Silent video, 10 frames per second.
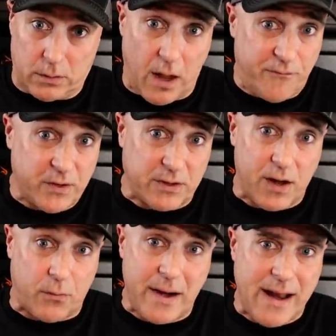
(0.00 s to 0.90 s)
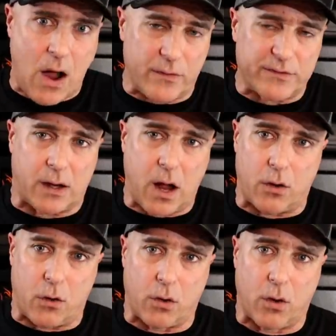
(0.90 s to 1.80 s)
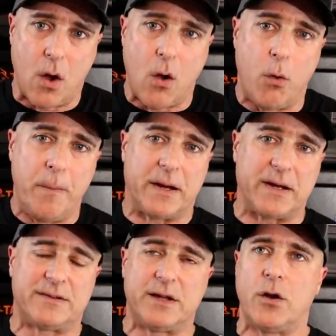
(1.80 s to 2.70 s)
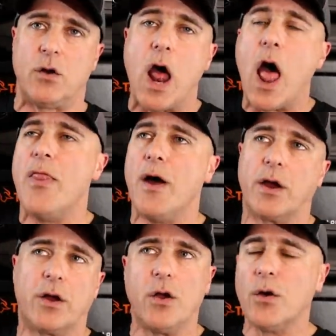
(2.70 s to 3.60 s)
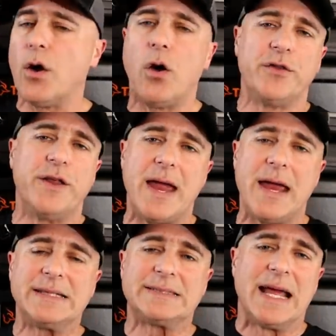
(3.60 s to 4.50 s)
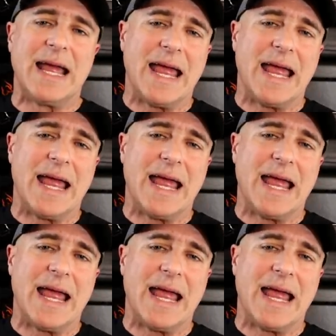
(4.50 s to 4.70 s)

life is like right now as a gun owner will be considered the good old days,